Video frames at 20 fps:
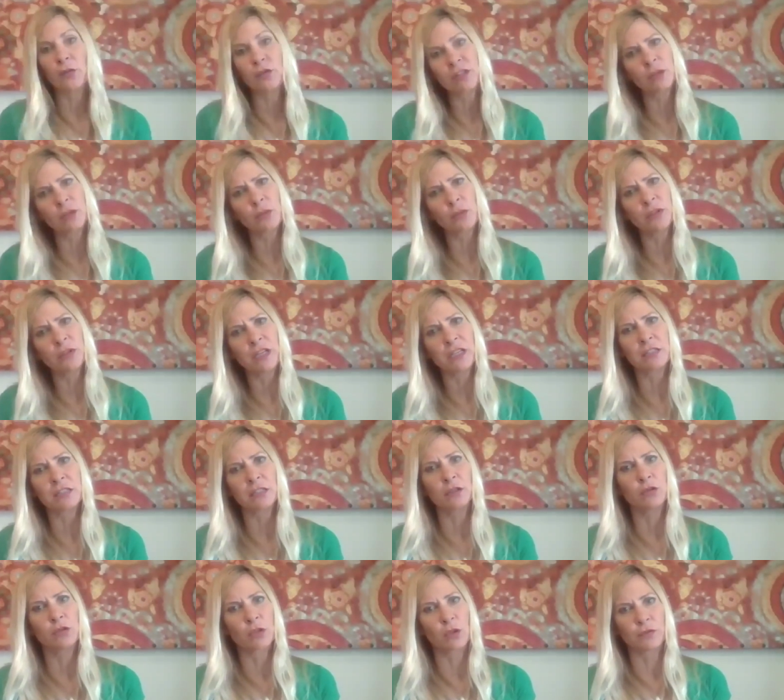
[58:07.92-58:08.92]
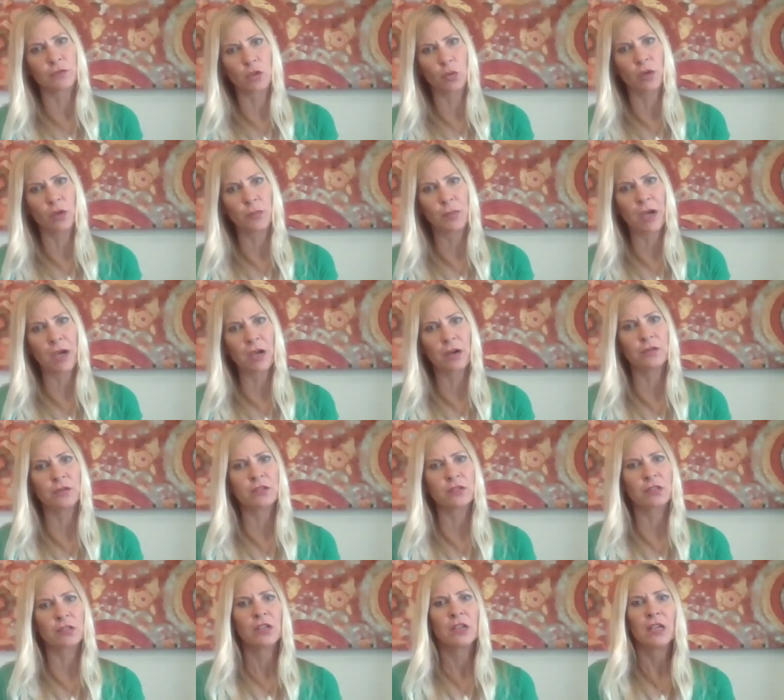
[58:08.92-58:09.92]
where someone needs to lose over 20
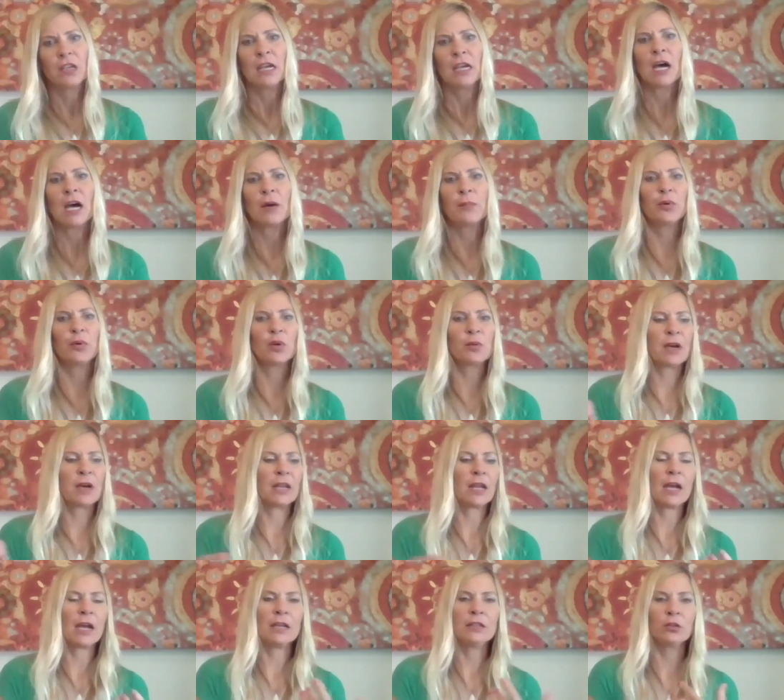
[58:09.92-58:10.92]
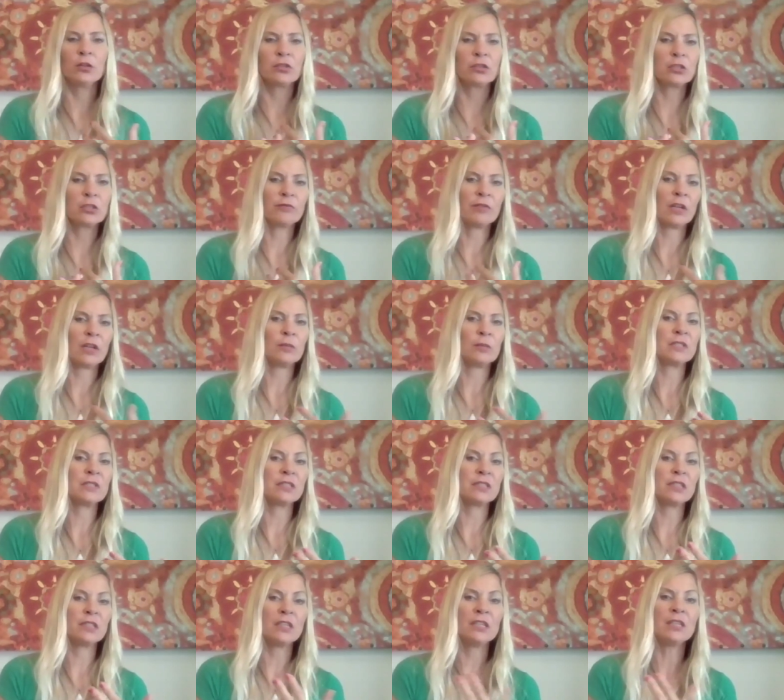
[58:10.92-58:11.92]
pounds, I'll put them on a high dosage of vitamin
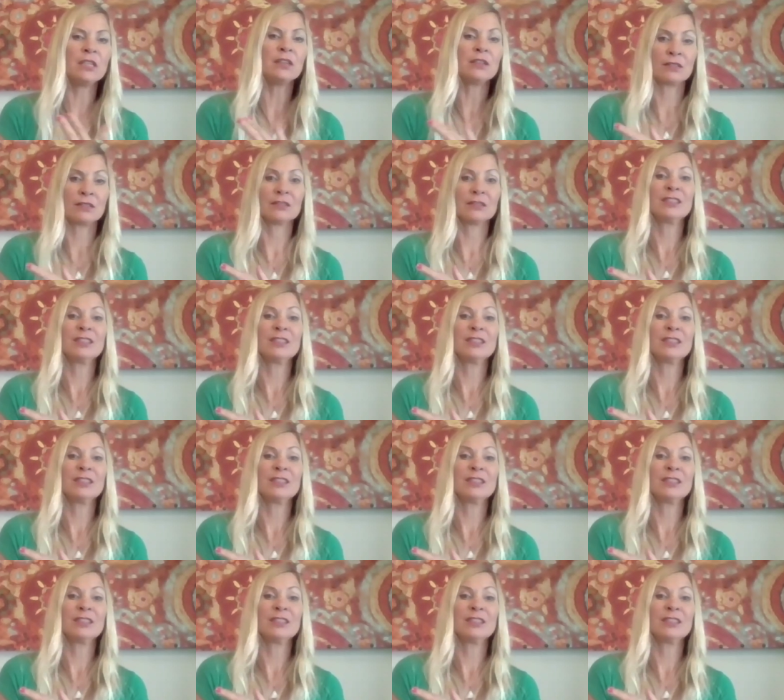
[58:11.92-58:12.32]
C.